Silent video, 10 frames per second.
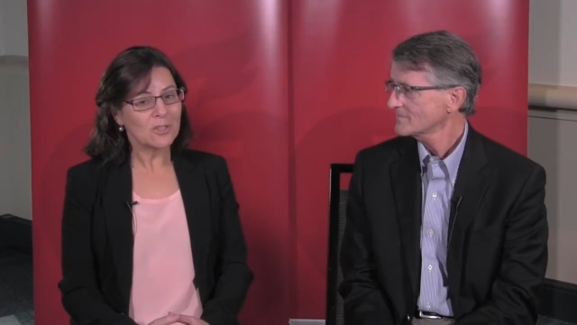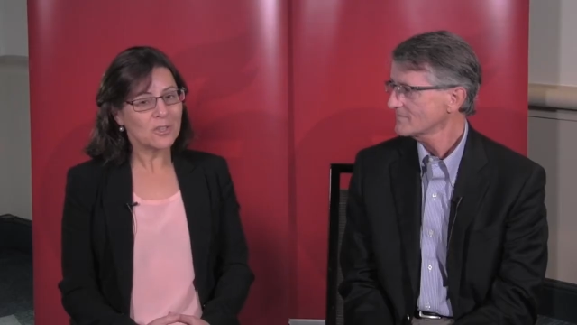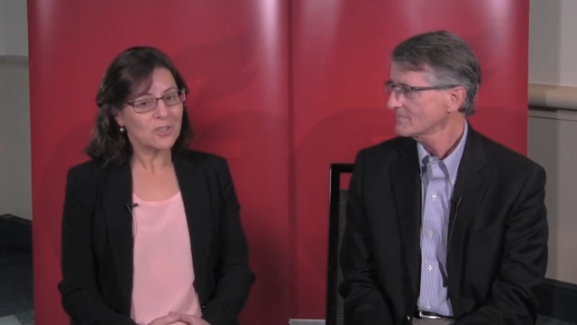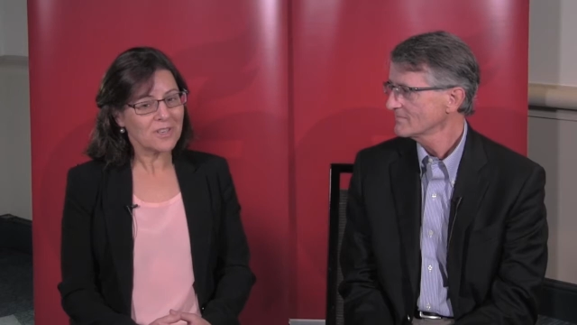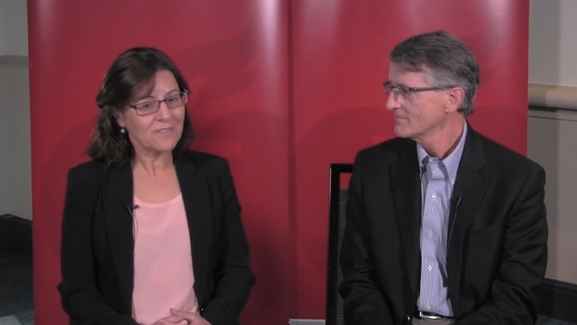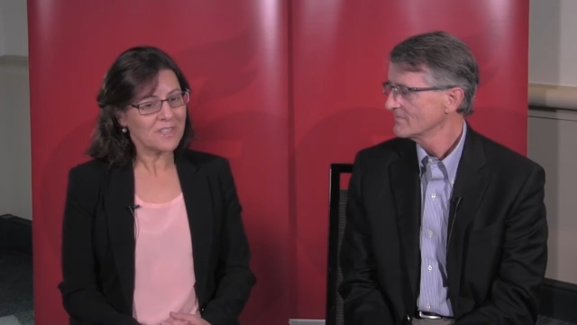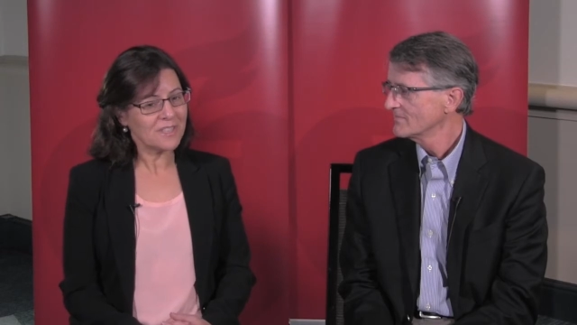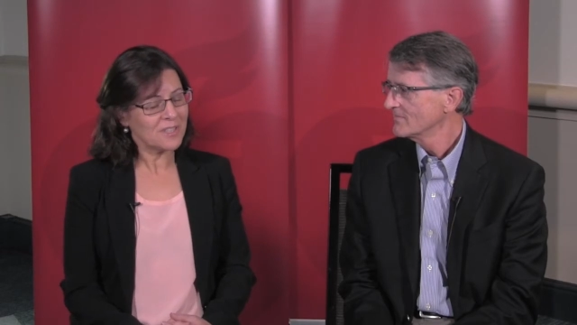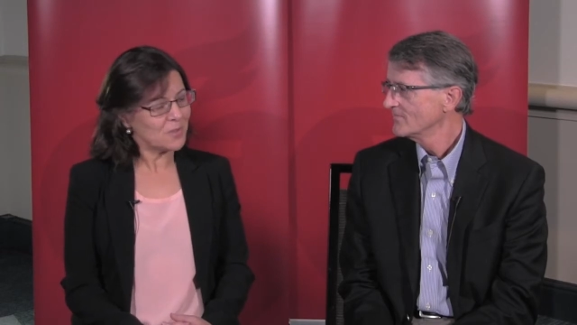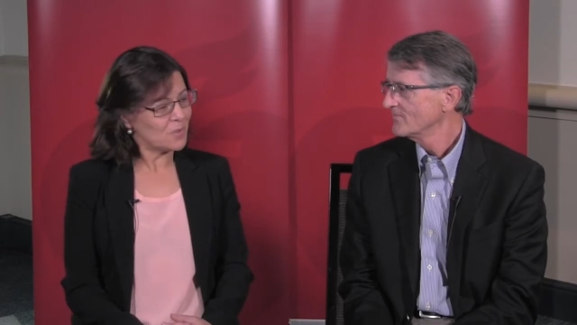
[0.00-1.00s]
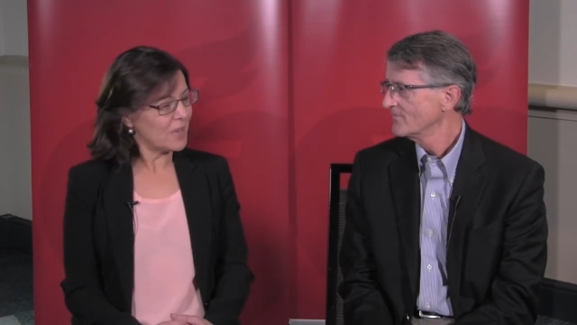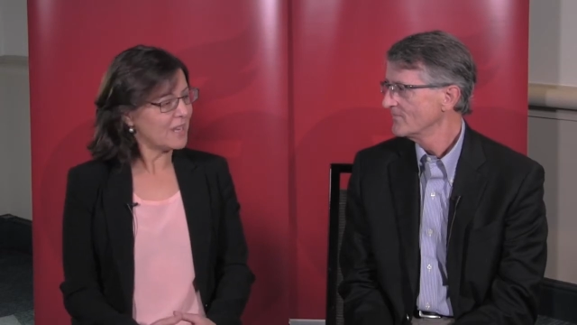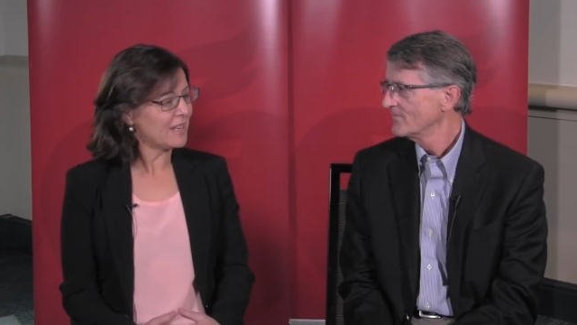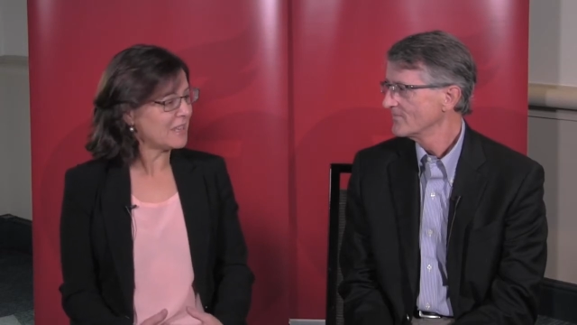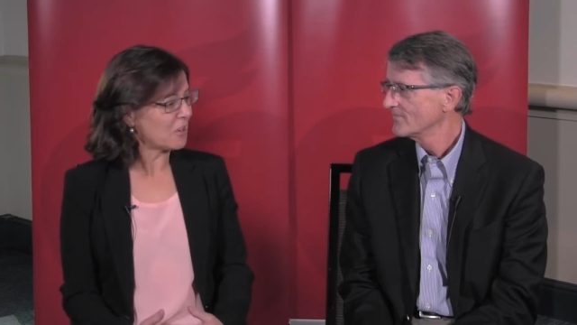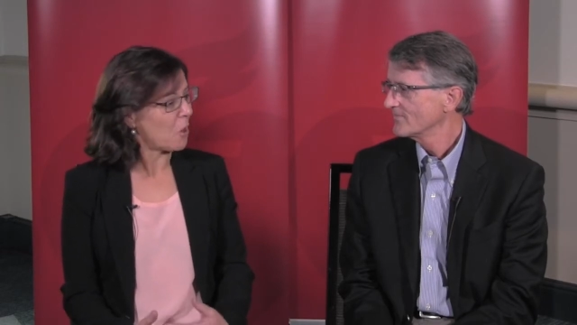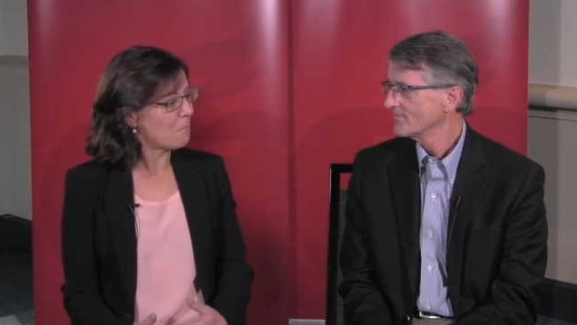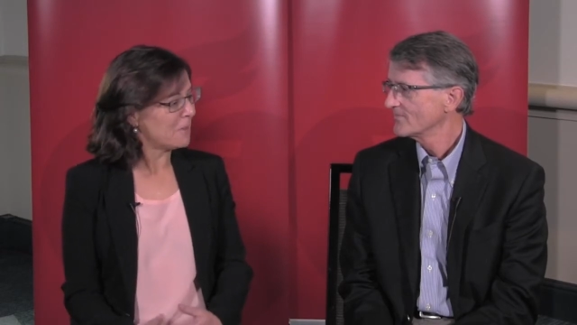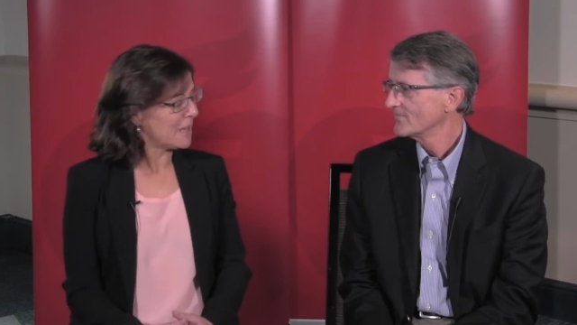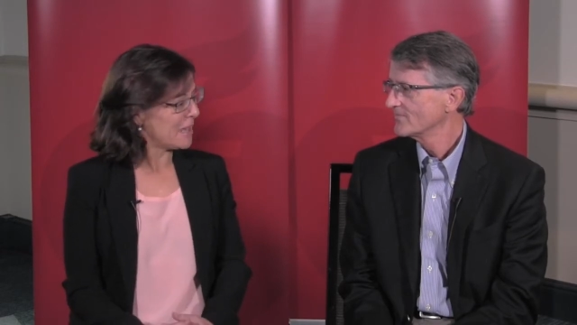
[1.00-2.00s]
Speaker 1: So, Jeff, this is really
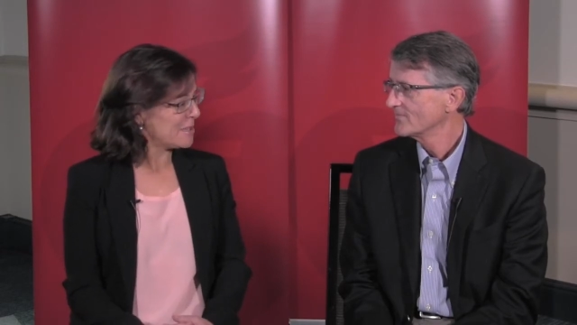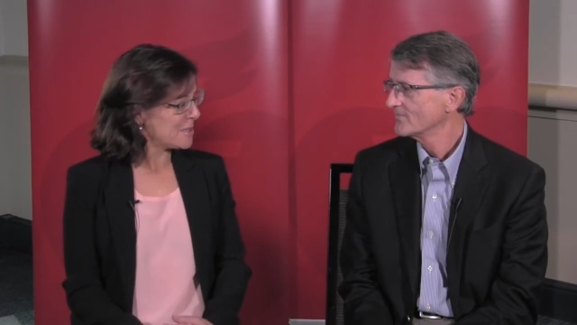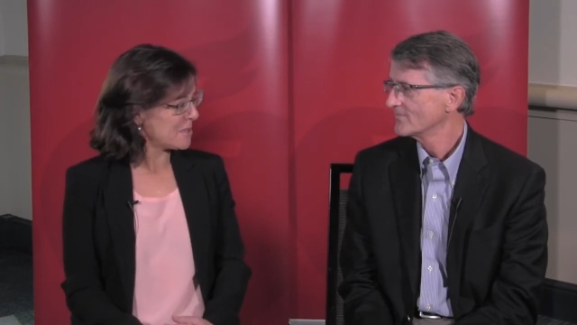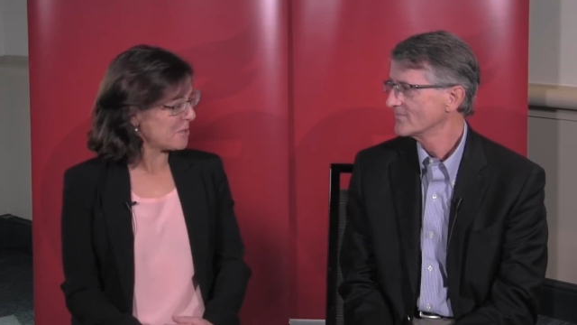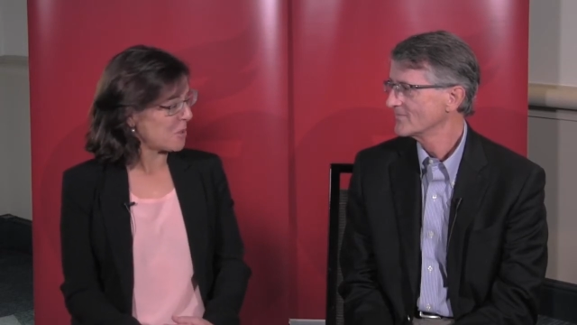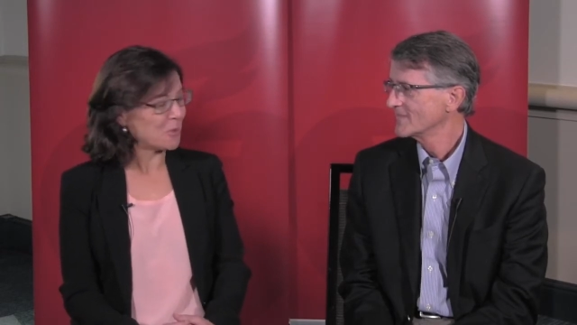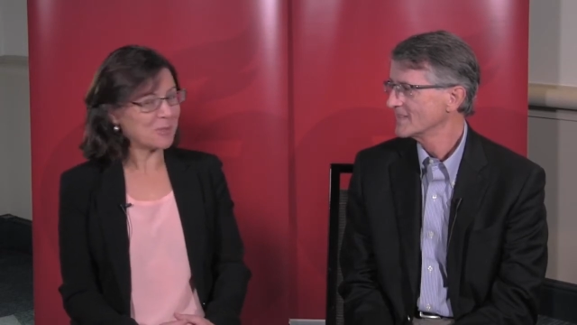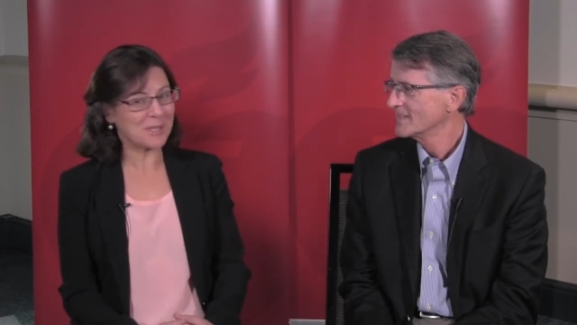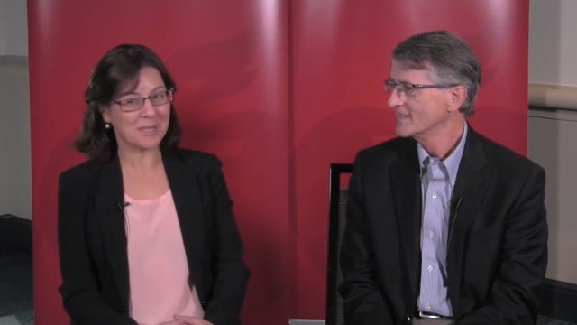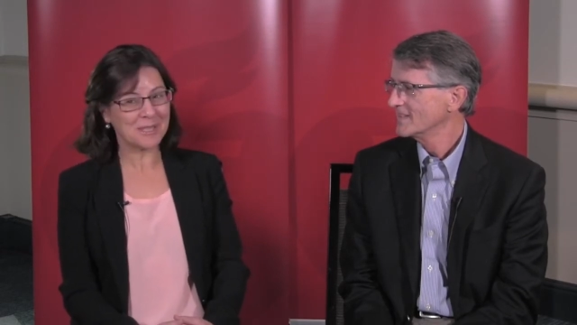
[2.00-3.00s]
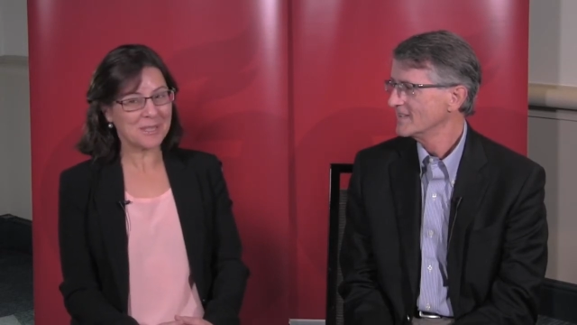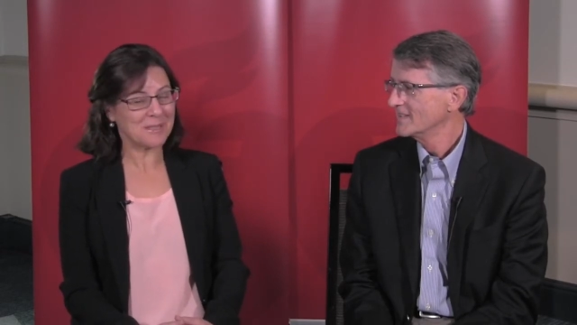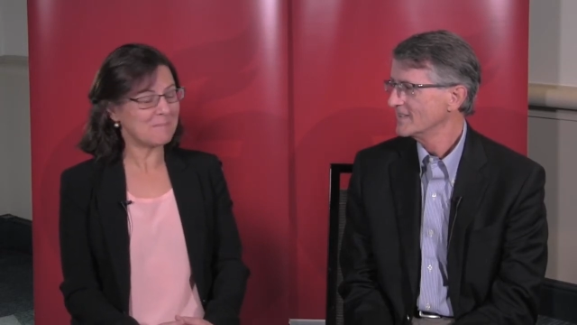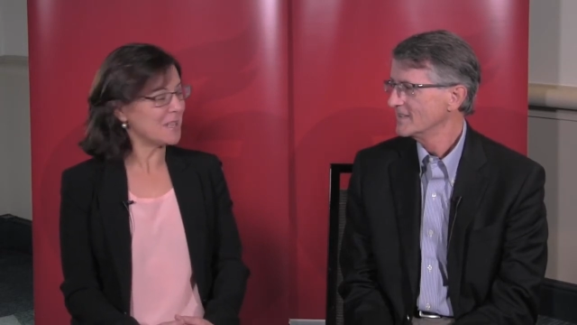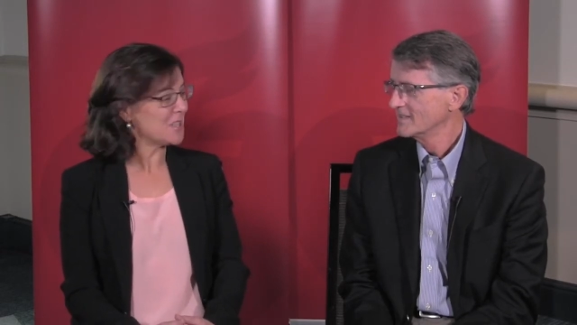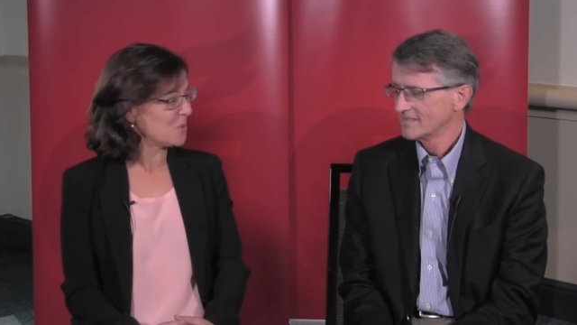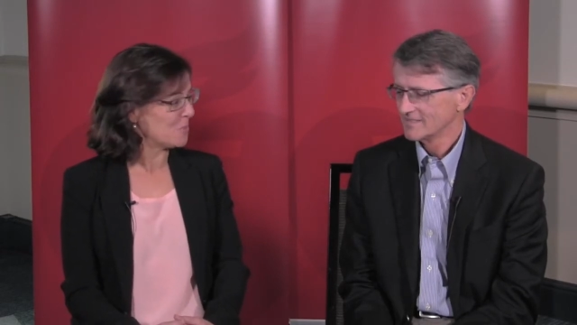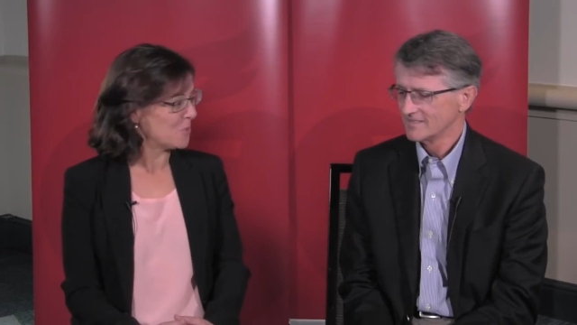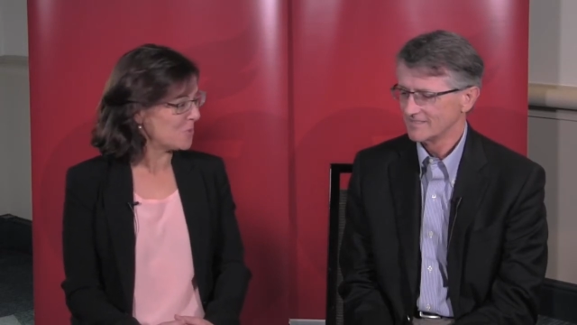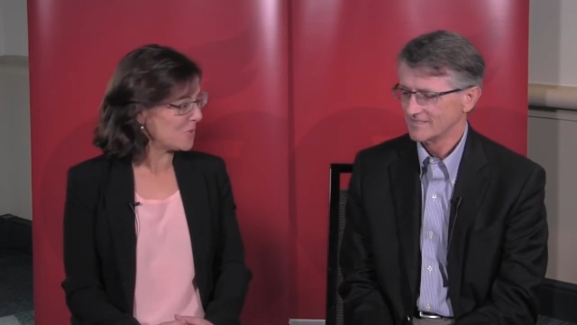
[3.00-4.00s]
complicating the whole system
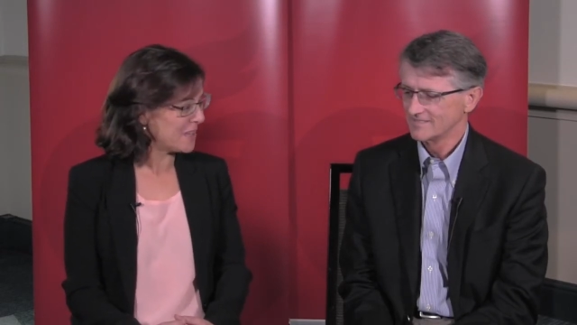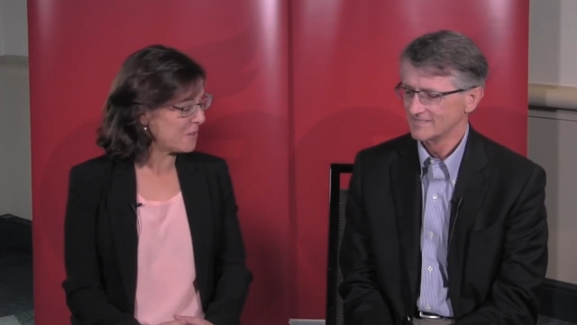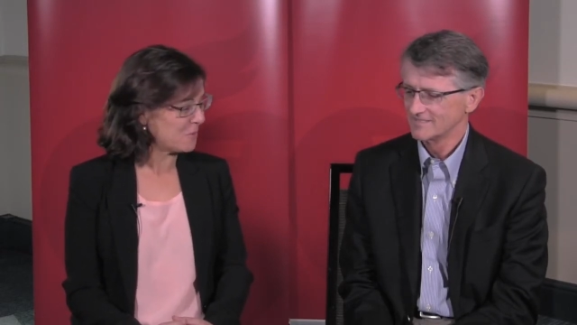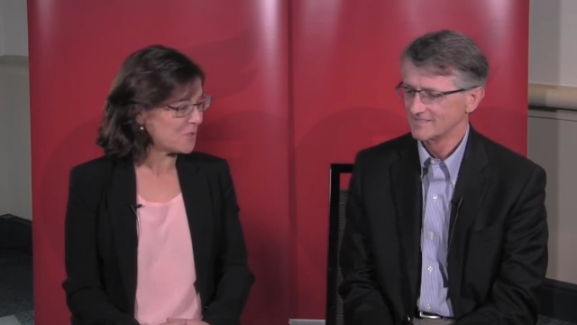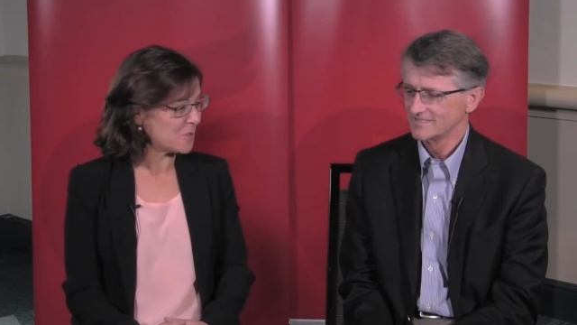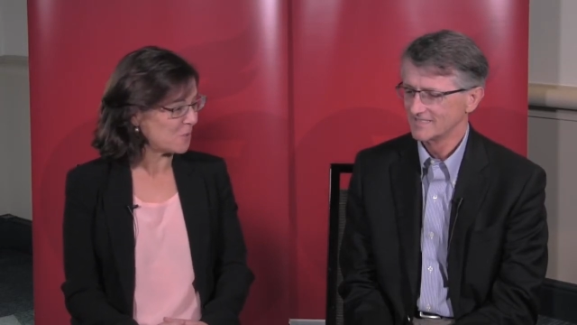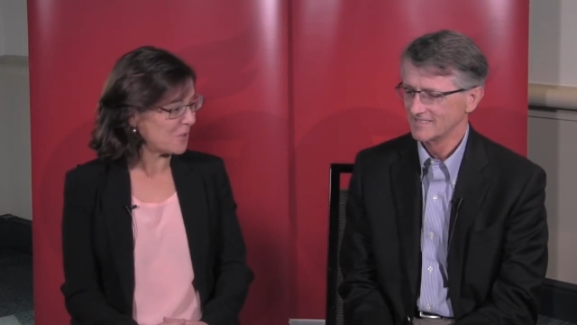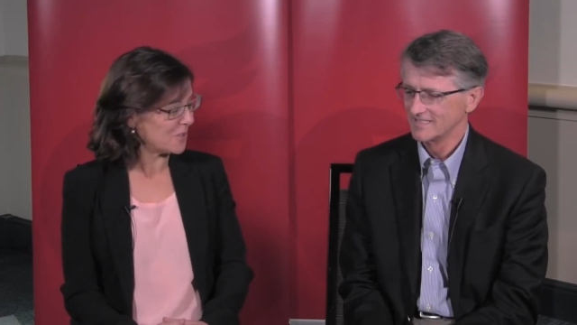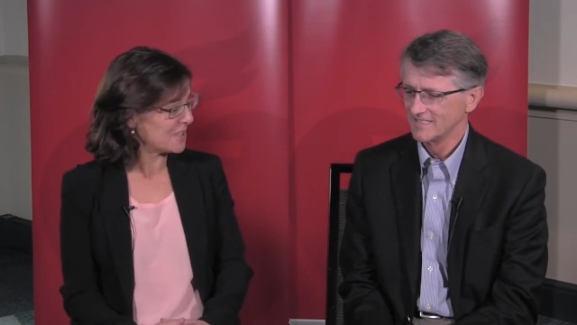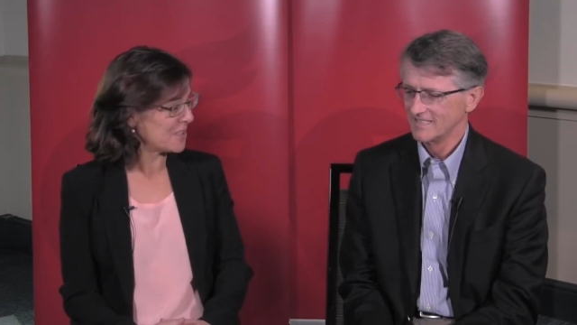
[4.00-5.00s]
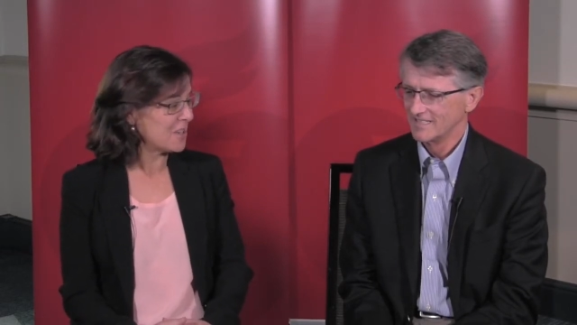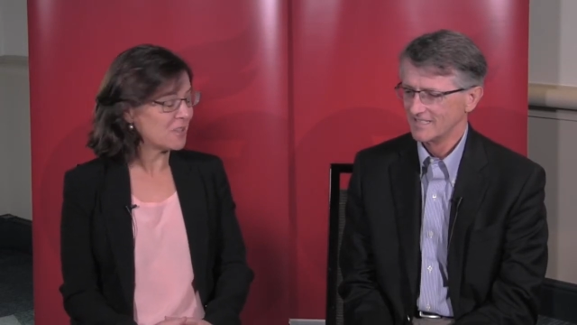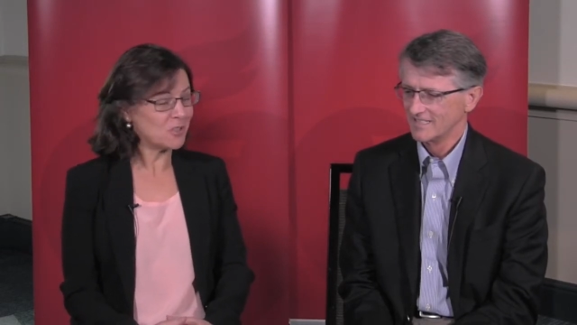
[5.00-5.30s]
much more than what it was